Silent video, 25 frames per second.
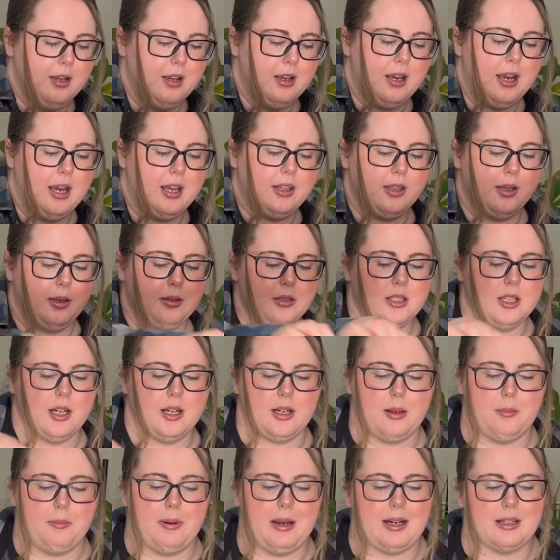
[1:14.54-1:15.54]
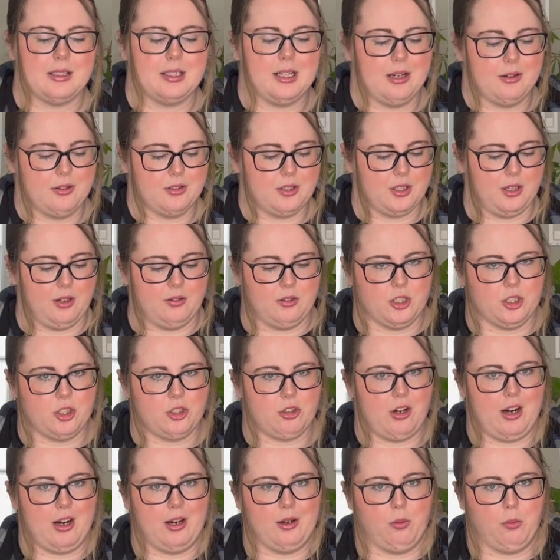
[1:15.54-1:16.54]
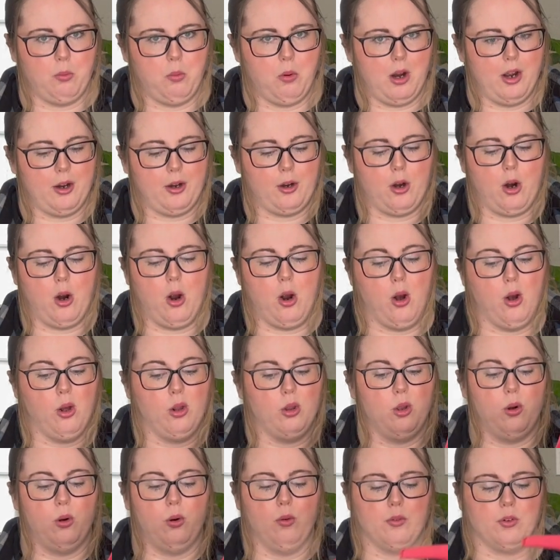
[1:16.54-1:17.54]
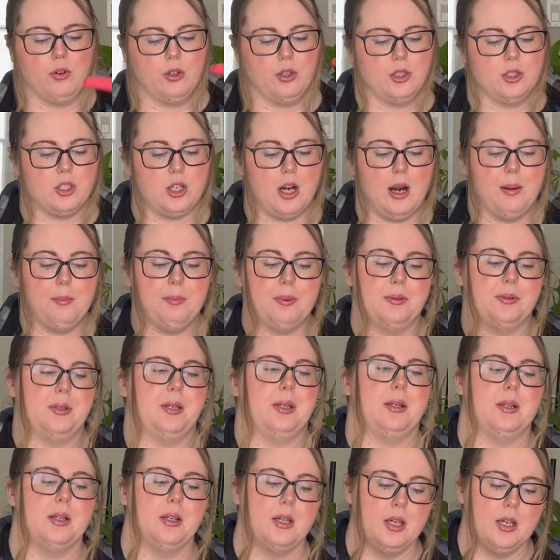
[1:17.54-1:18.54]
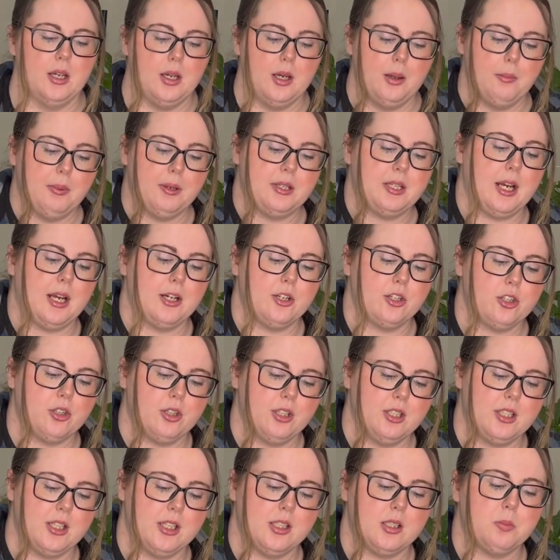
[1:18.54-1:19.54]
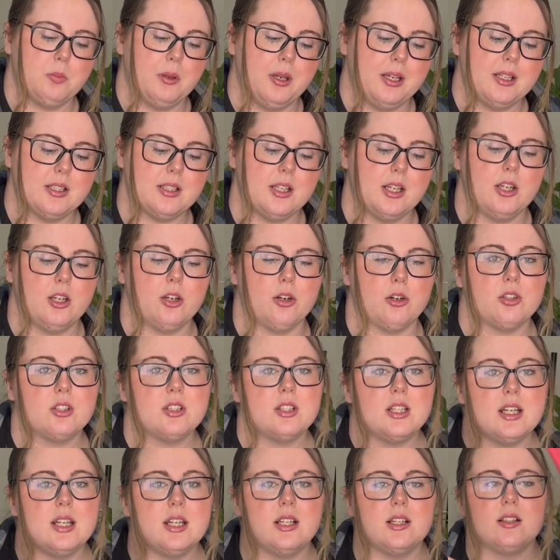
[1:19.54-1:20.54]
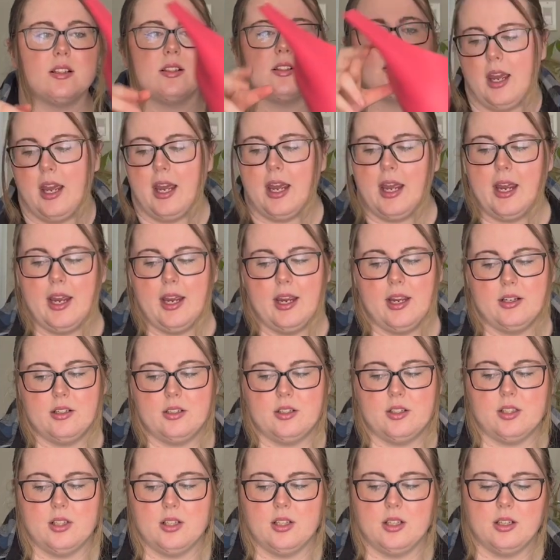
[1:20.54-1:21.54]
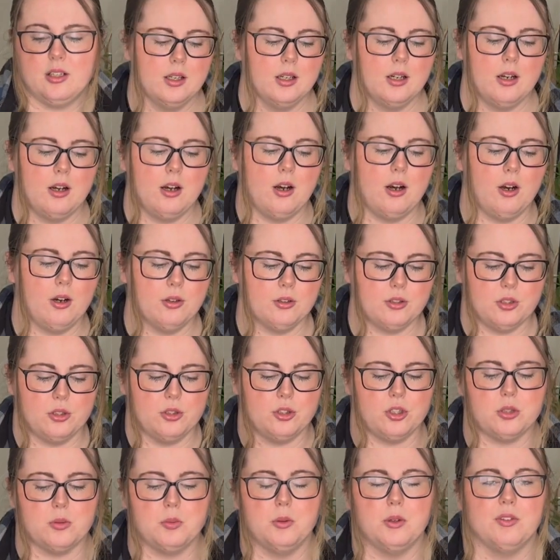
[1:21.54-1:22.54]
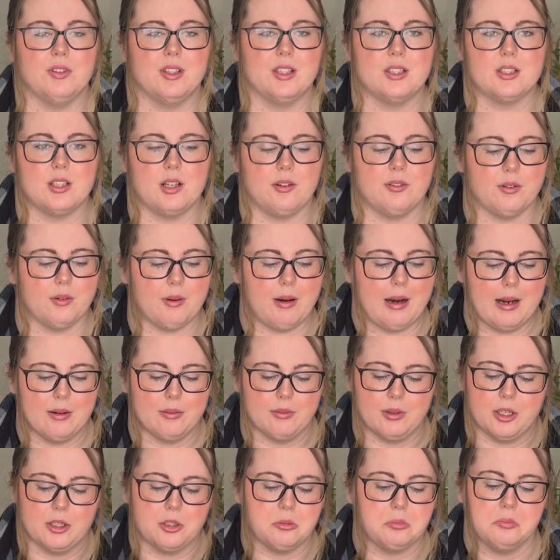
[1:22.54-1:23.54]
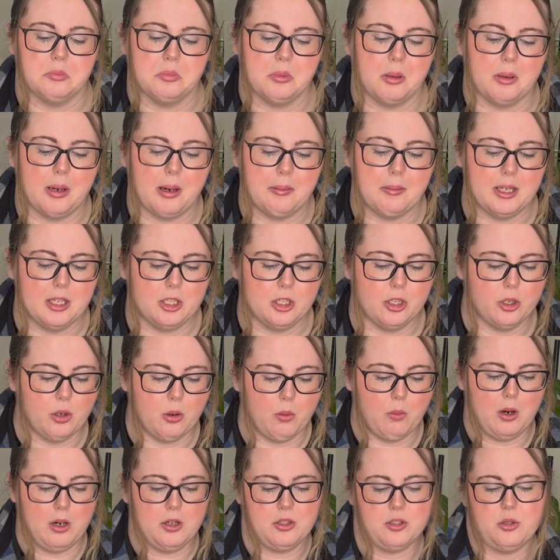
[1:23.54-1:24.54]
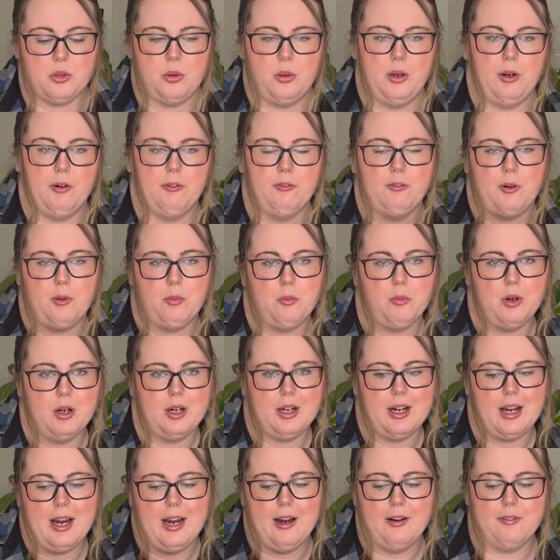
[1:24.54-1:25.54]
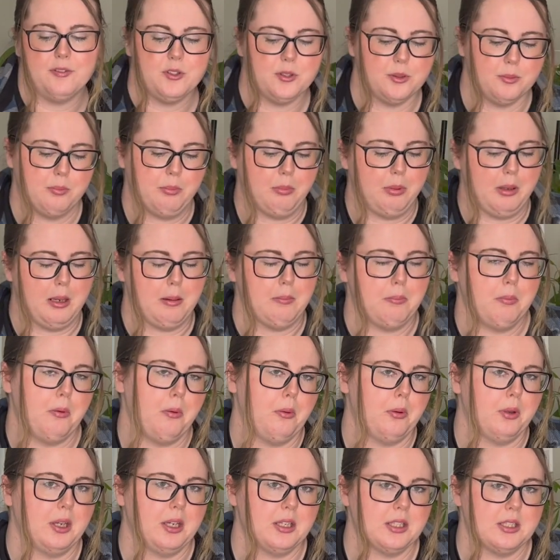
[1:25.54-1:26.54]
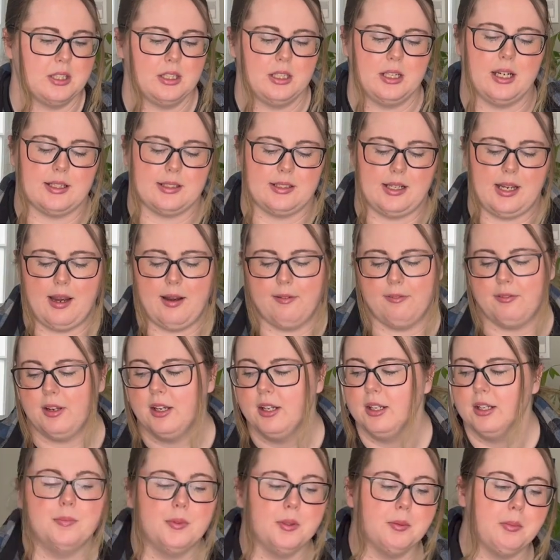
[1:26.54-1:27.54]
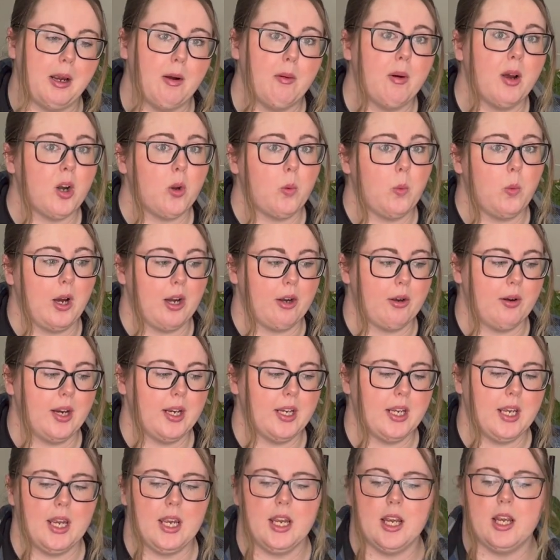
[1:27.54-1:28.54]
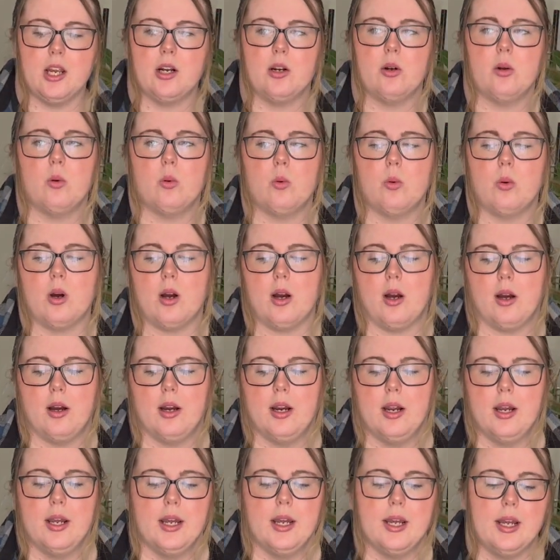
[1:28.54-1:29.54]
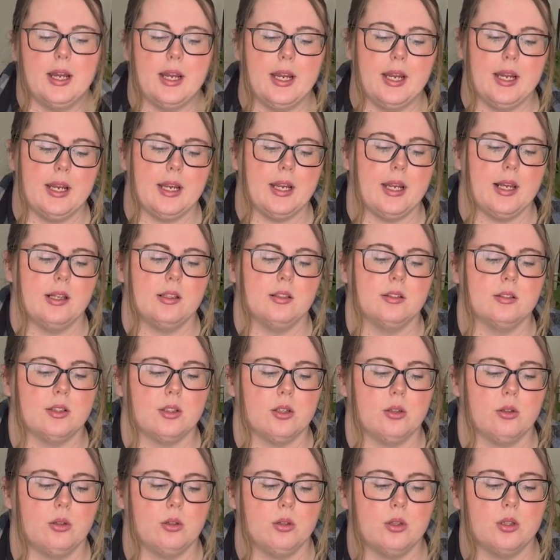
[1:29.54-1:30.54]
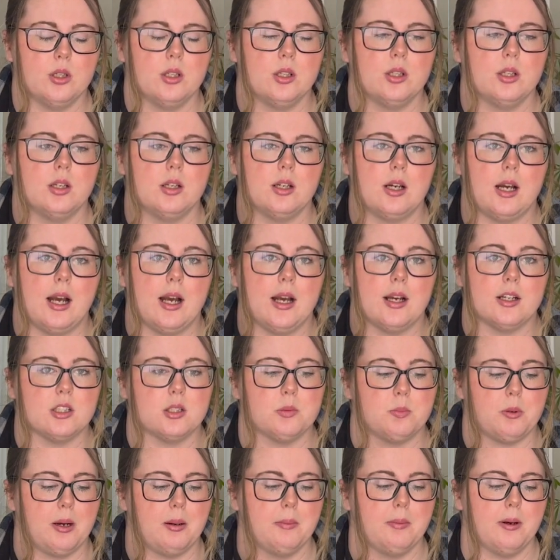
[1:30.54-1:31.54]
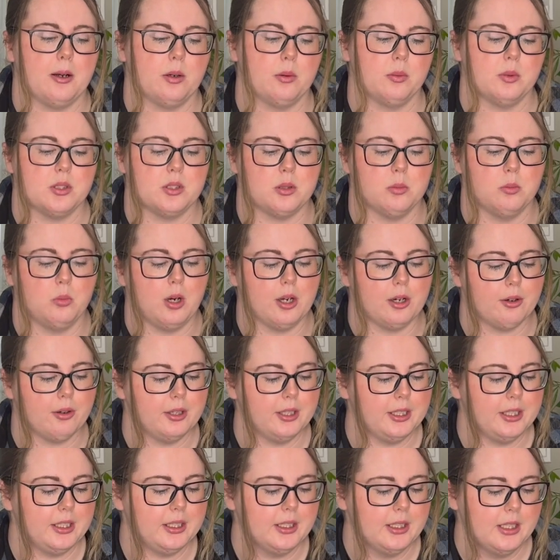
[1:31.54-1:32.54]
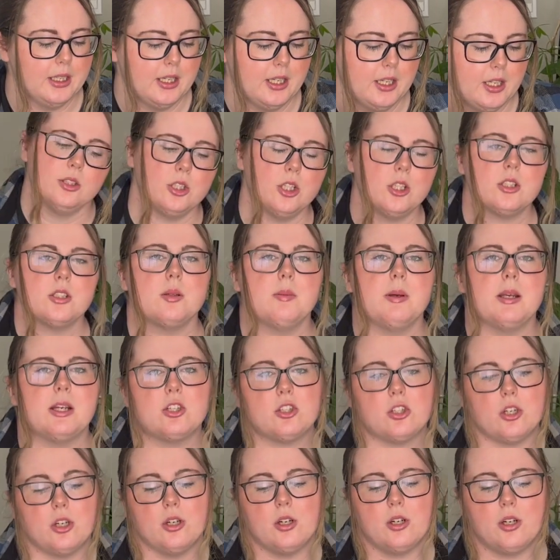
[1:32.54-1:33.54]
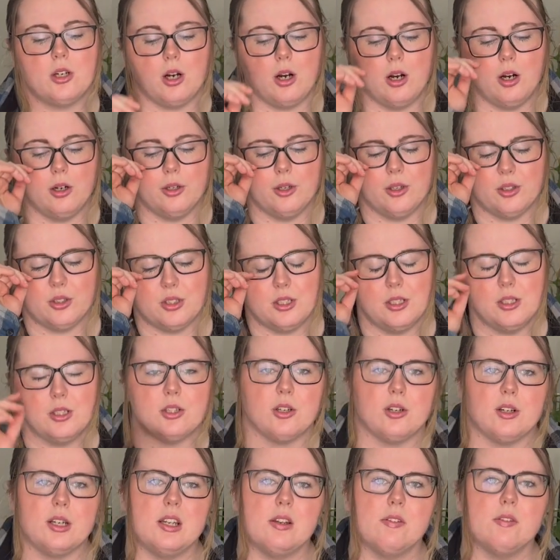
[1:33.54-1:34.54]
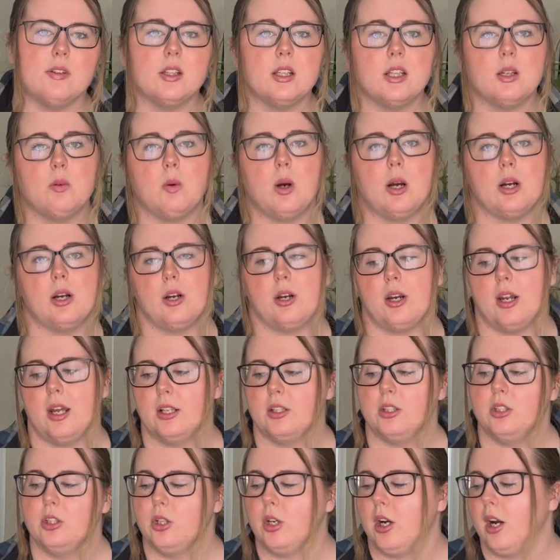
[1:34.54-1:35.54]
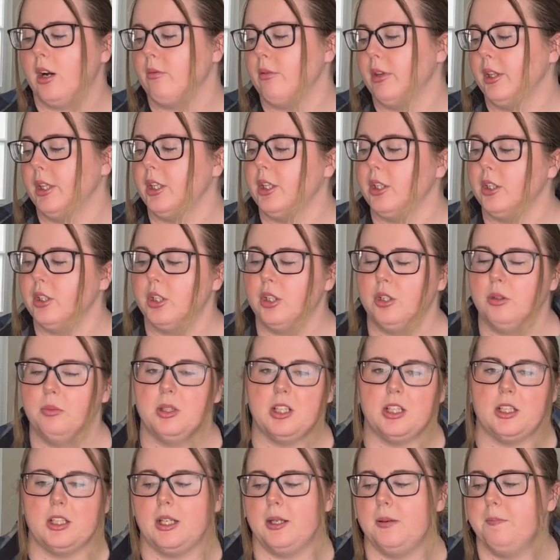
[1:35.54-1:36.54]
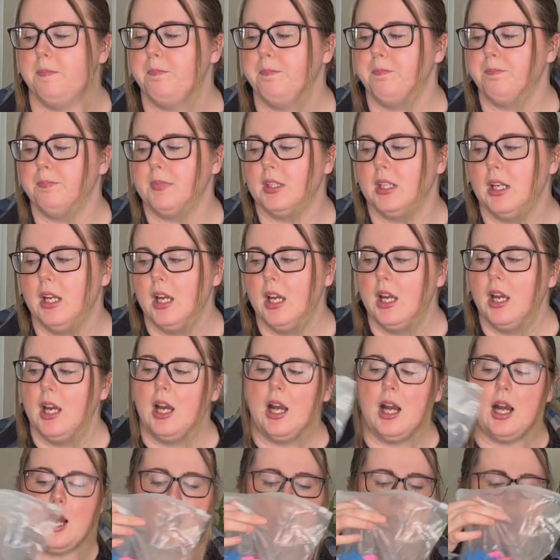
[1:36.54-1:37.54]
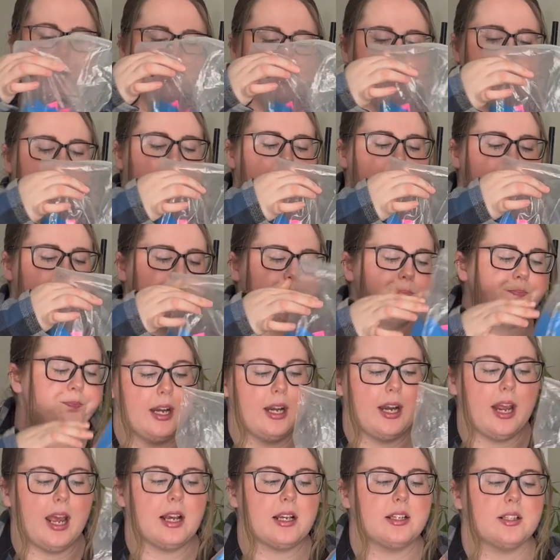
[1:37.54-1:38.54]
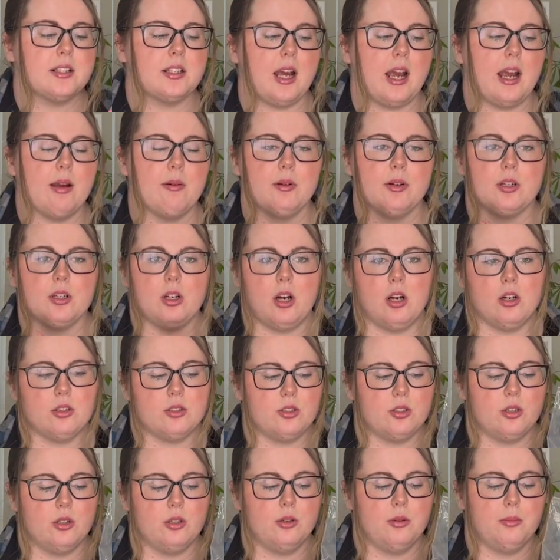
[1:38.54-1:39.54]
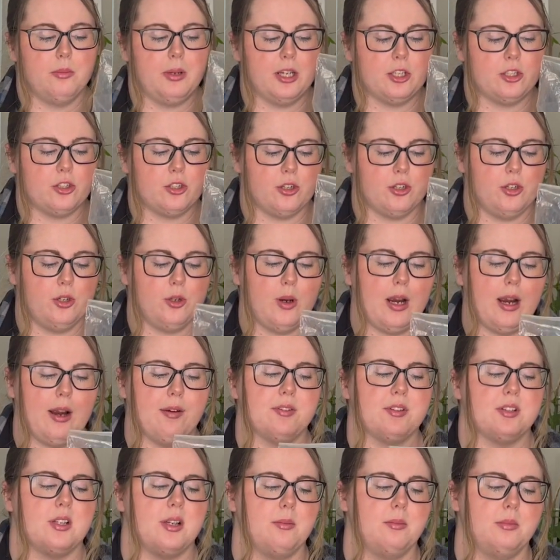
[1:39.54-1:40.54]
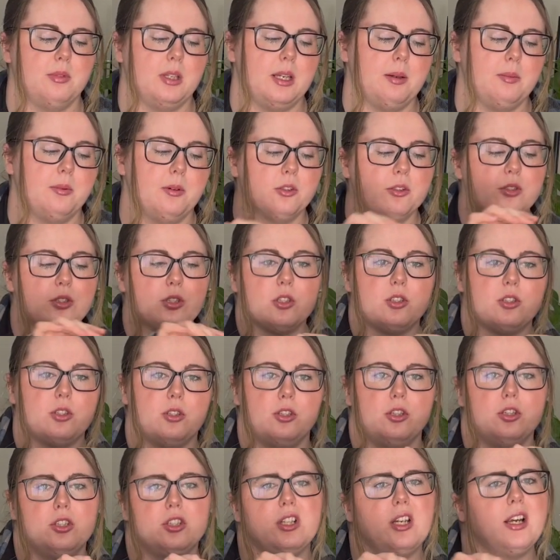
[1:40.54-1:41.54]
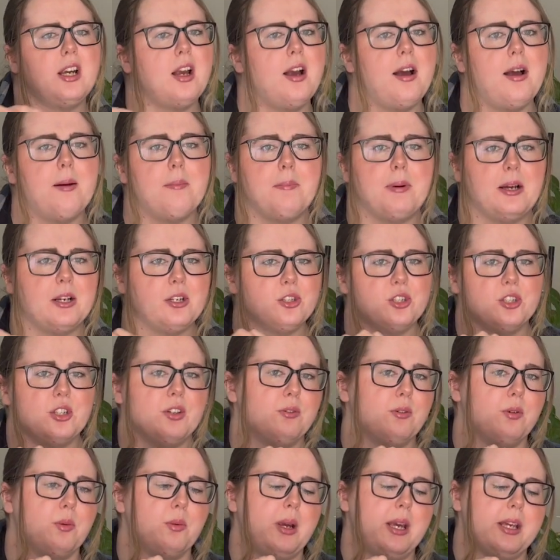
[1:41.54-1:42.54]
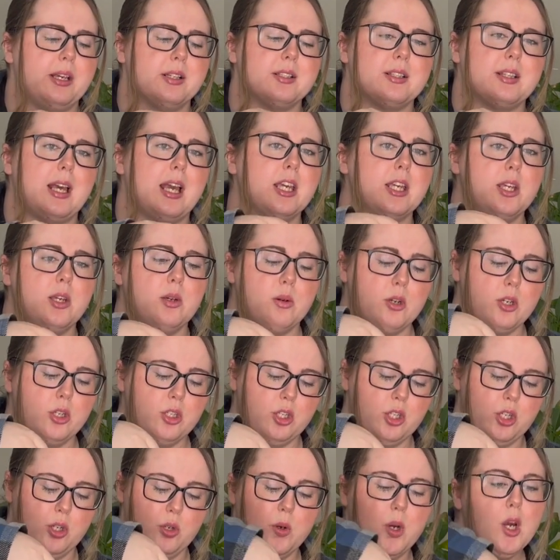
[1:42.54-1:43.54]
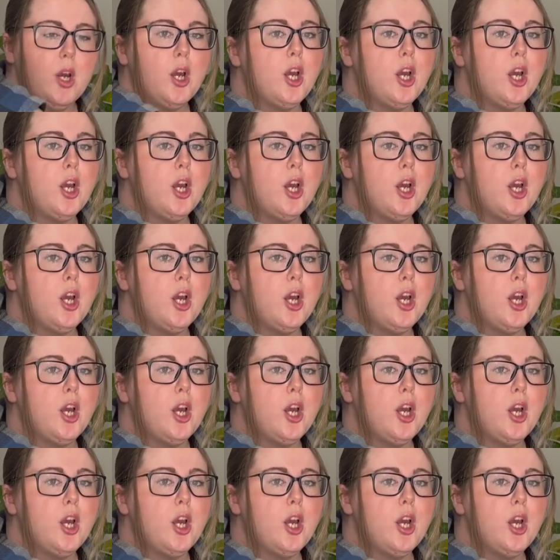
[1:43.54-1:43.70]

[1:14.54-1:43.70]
and then tuck it back down instead of just trying to water all over the top and then potentially displacing your seeds and also just moving stuff around. That, I mean, you don't want soil from one half to be pulling into the next half. You might want a watering can or a little spray bottle with some water in it, just to make sure all your seeds are evenly watered and you got really good humidity. And then next, I would also make sure you have some labels. So there's like a bunch of different ways that you can do